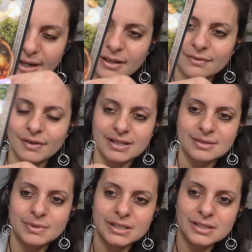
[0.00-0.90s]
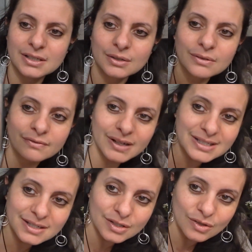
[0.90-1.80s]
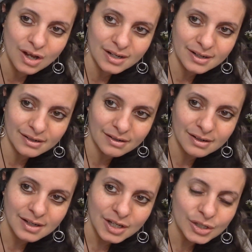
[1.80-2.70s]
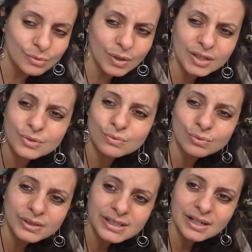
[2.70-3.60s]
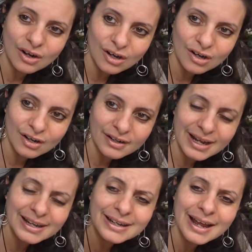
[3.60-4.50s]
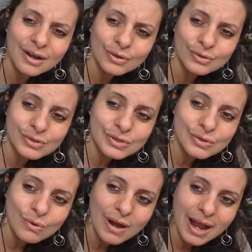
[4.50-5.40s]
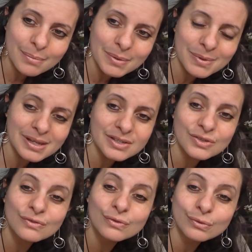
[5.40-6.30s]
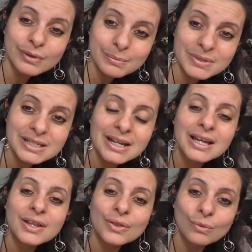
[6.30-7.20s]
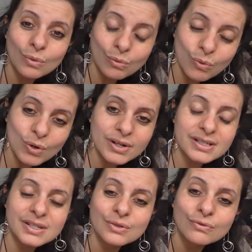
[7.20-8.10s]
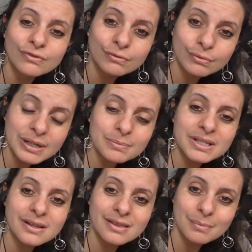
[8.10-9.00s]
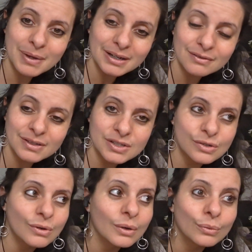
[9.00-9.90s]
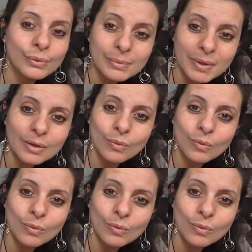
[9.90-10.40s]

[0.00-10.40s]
and investment, you invested a lot here. You worked really hard, and now you're so happy because you've reaped the rewards. You've reaped the benefits. You are reaping